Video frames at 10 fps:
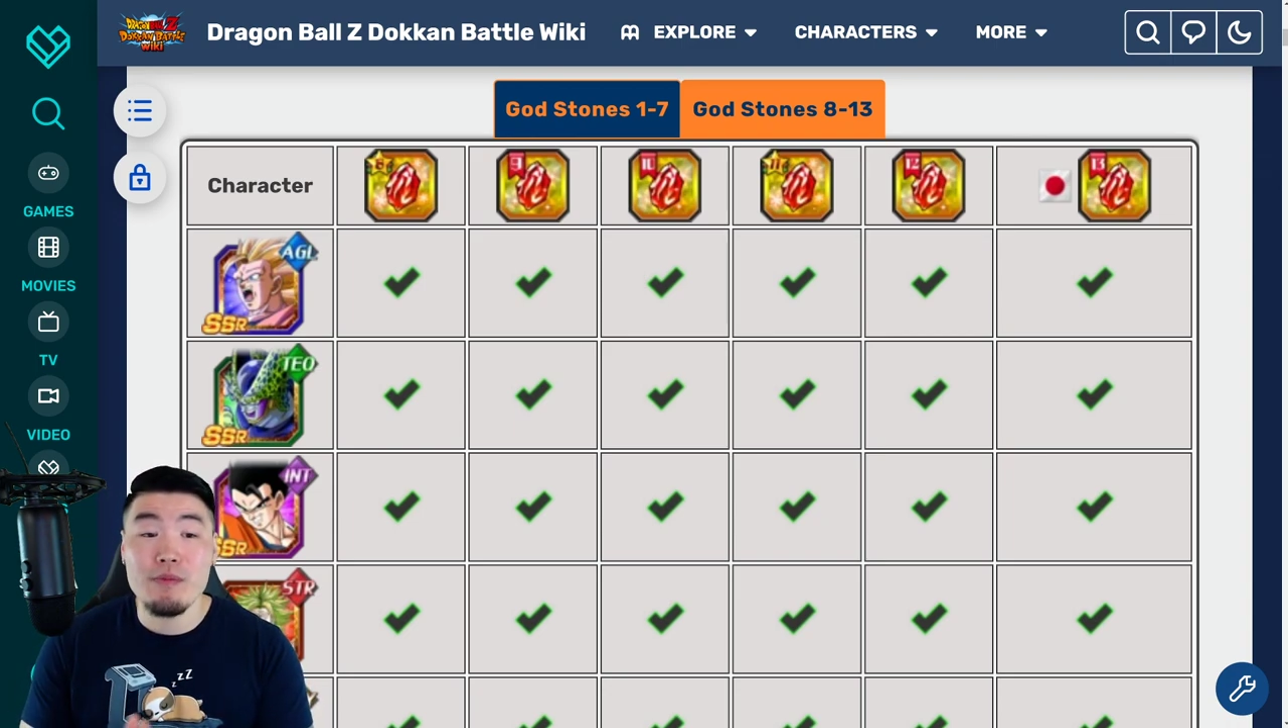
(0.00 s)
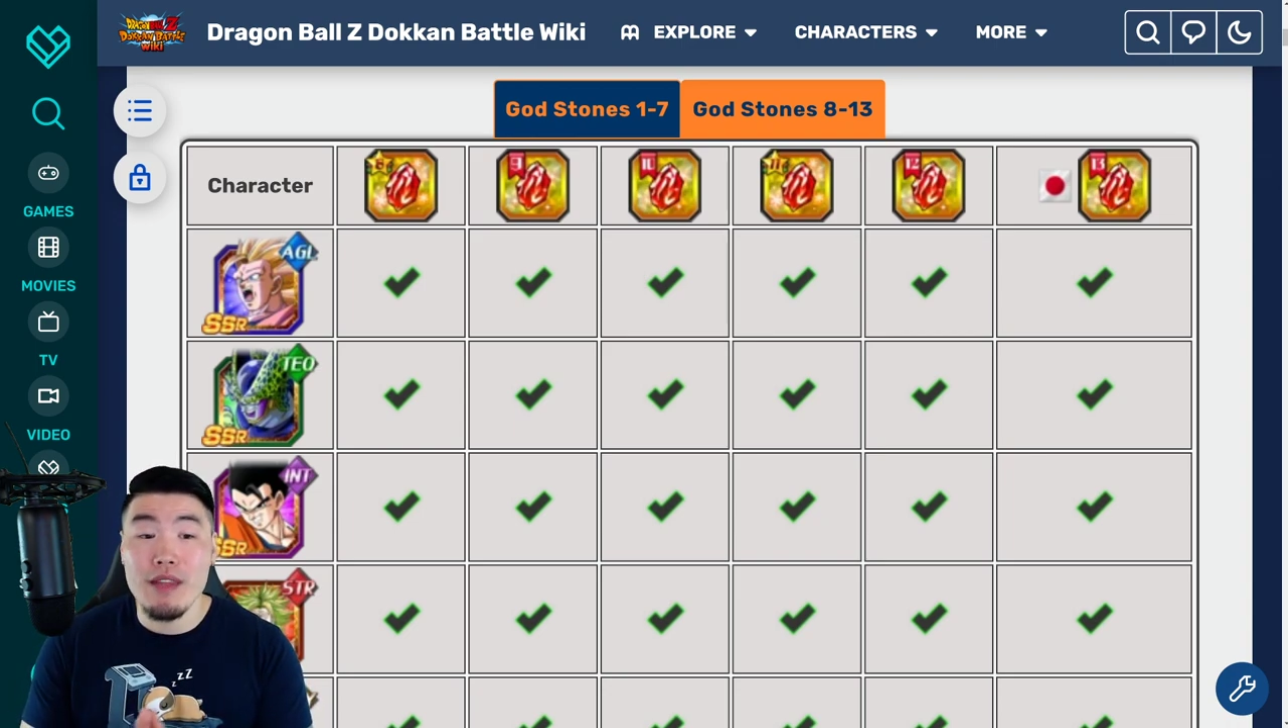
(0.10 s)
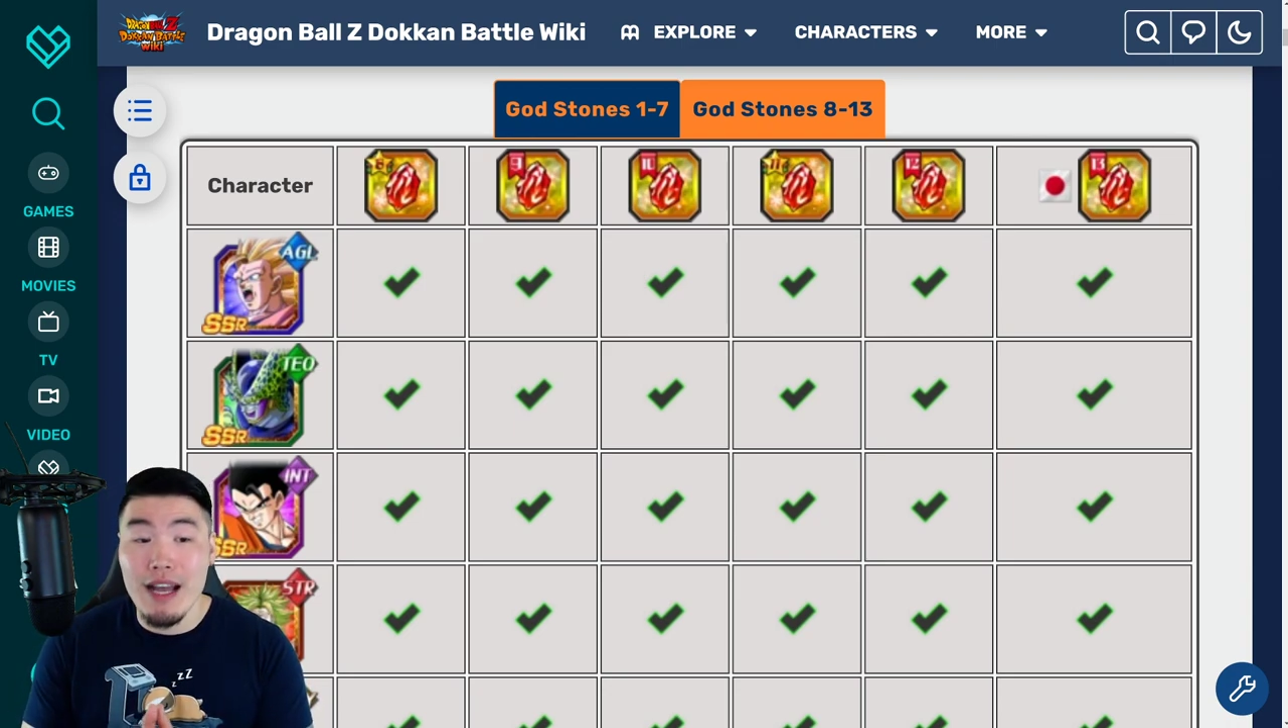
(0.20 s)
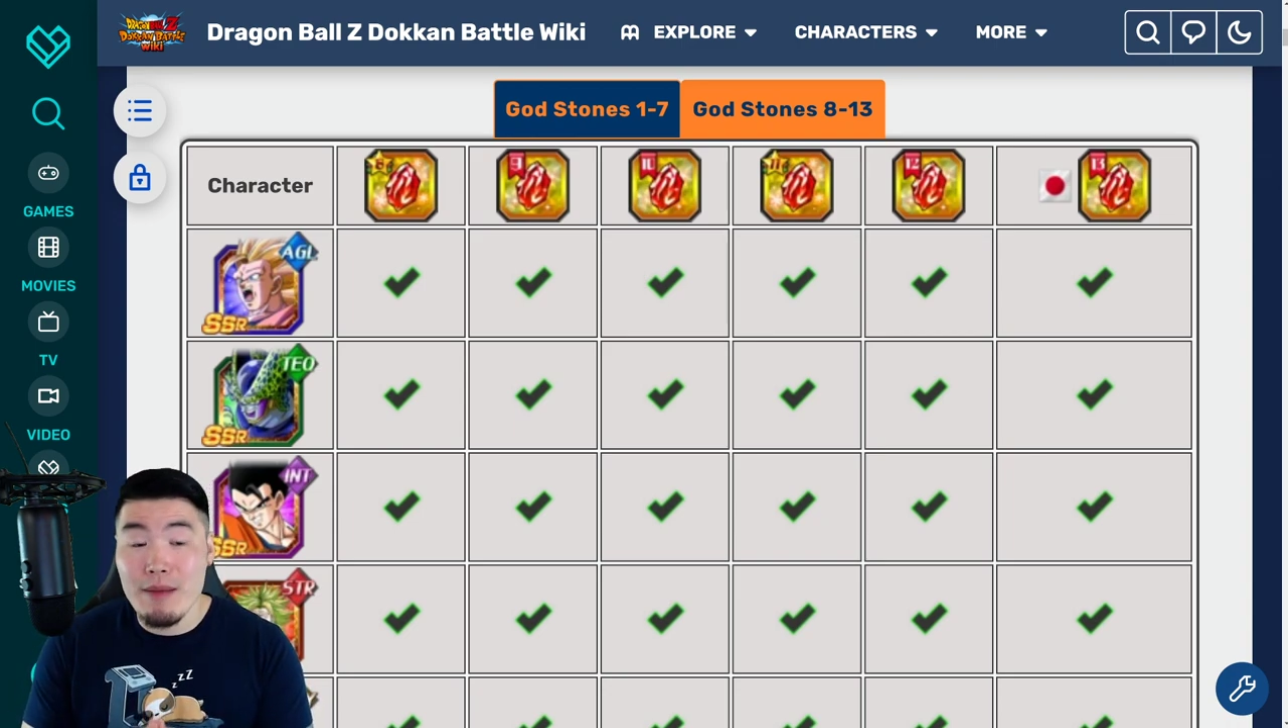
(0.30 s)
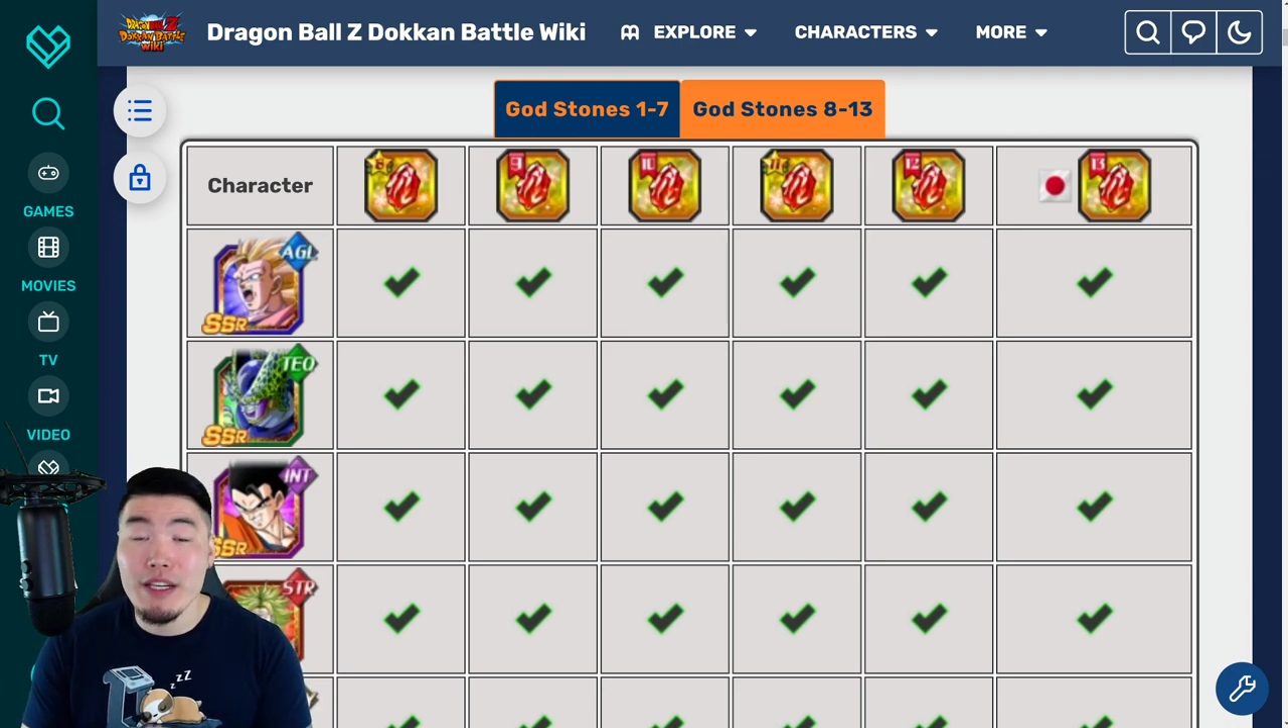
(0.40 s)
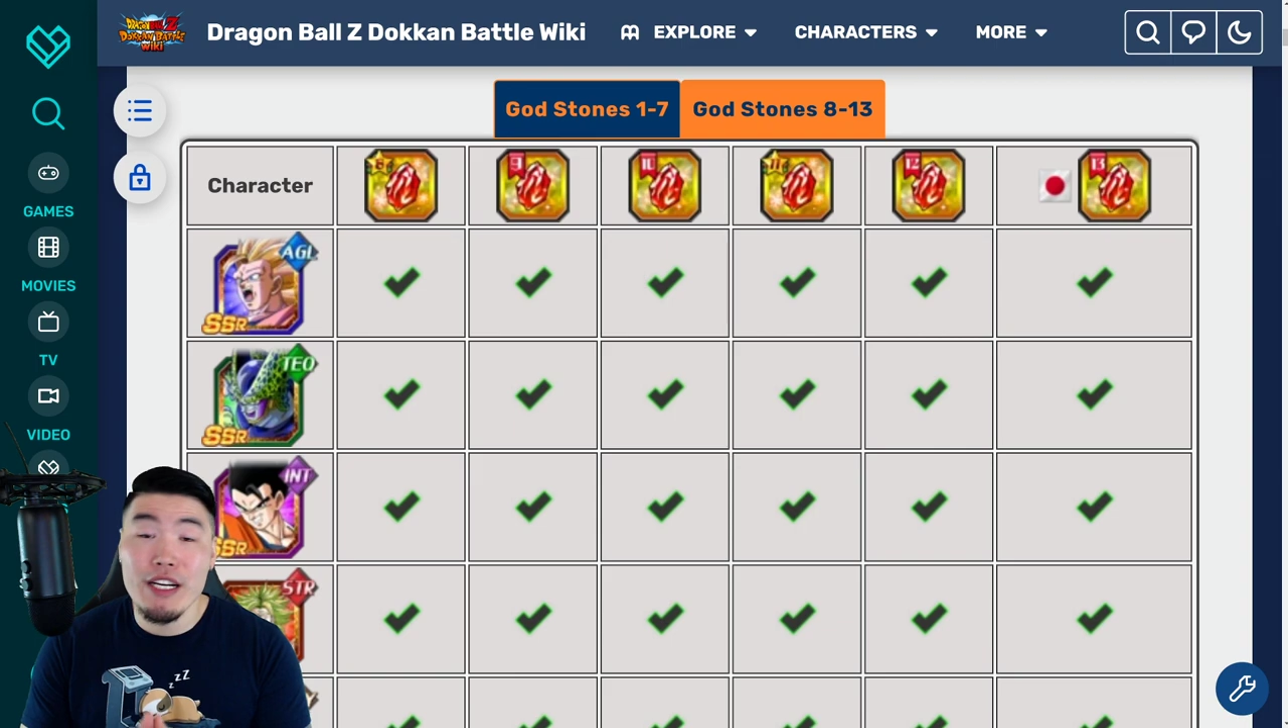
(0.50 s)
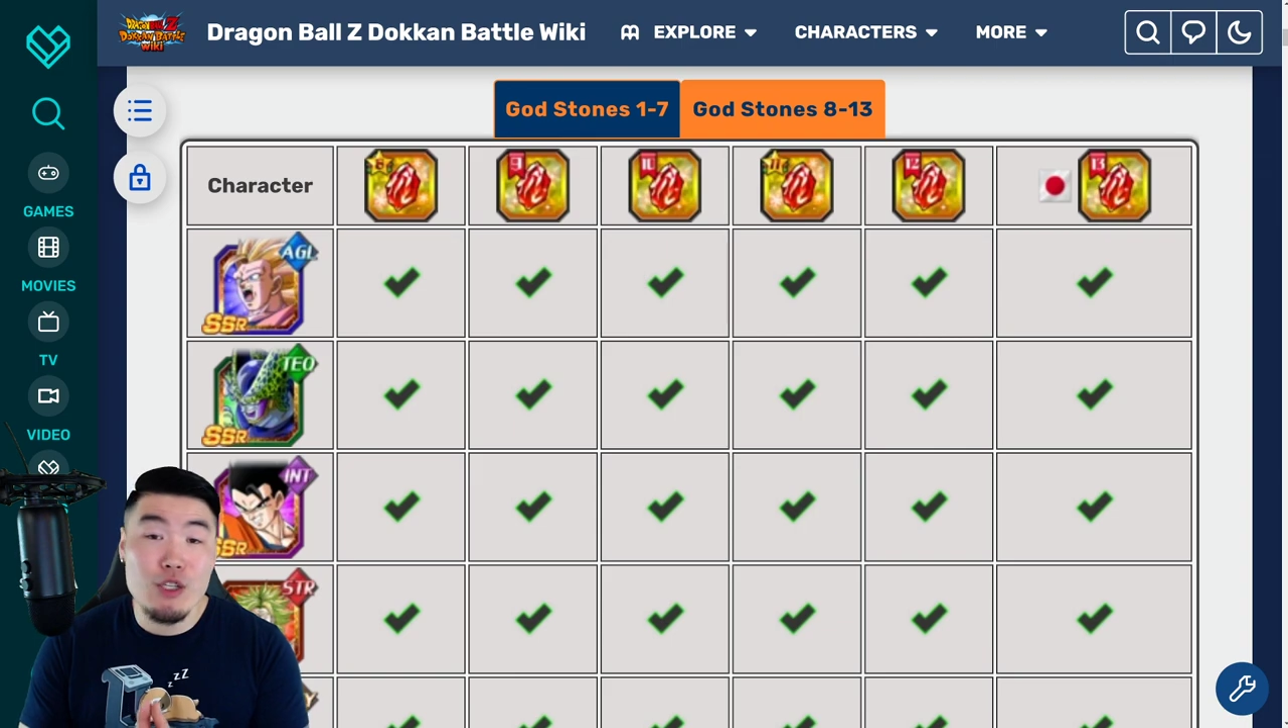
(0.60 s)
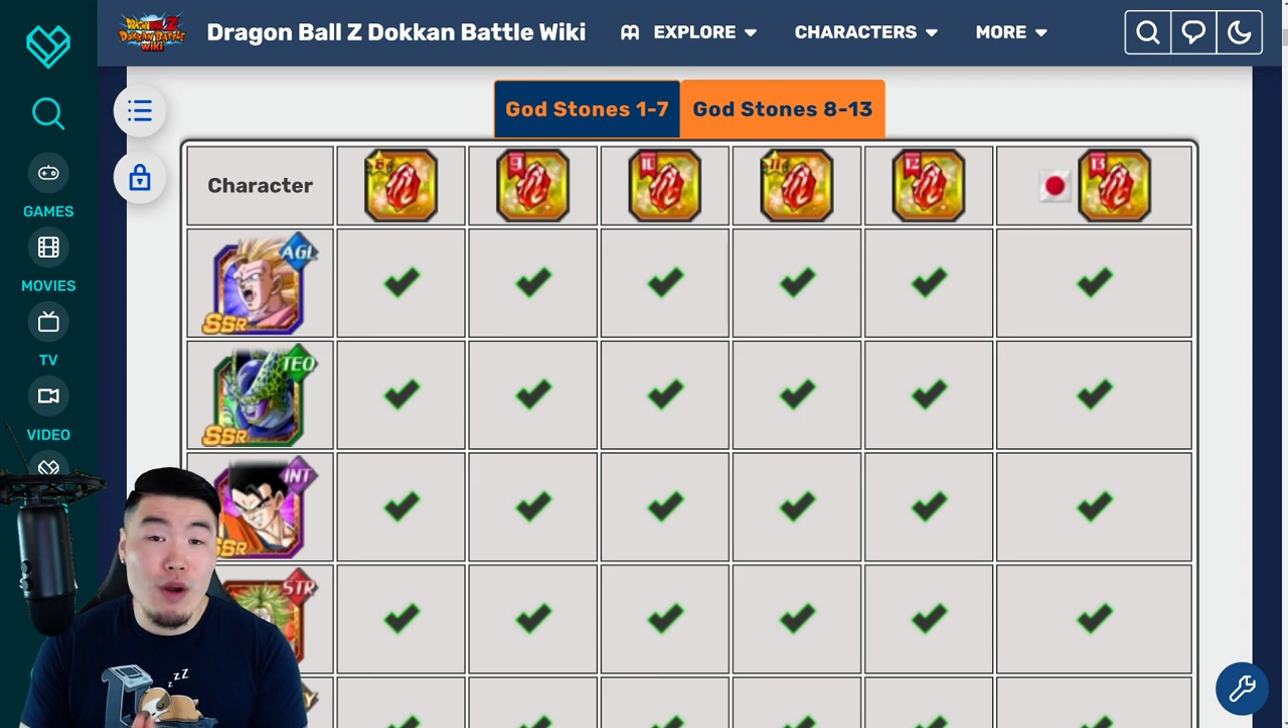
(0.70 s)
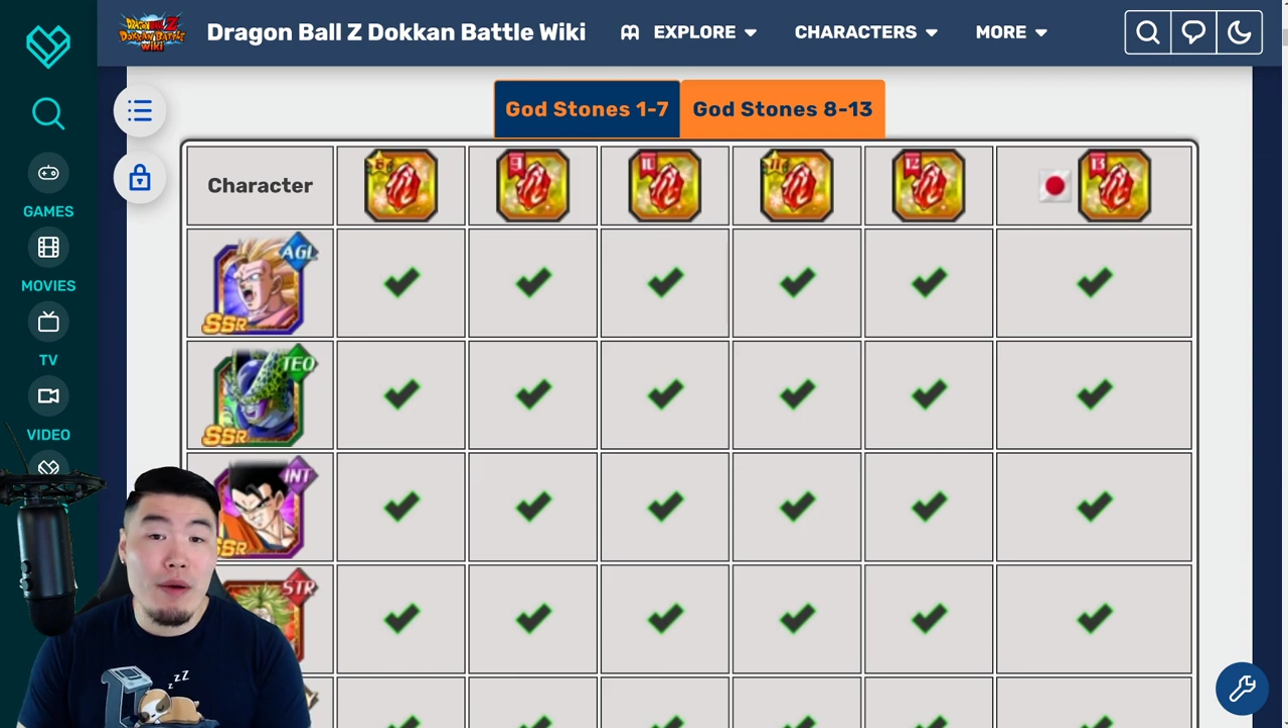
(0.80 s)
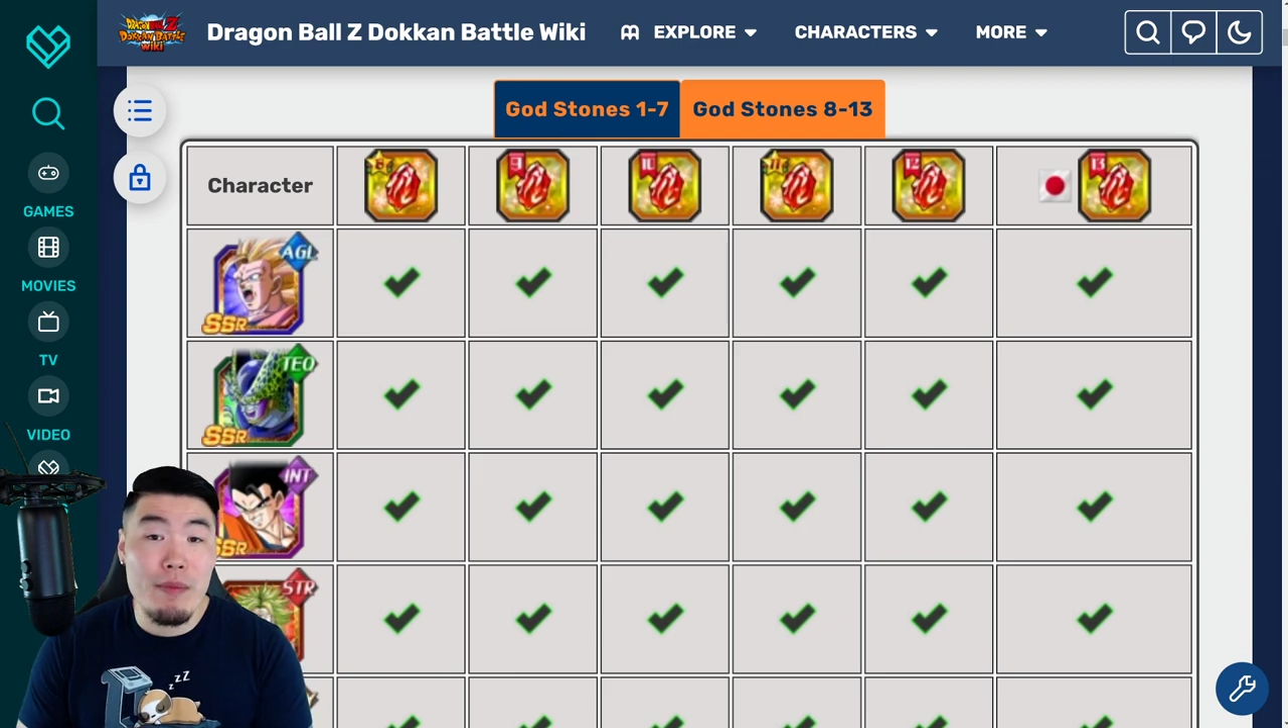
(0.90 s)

I'm gonna try my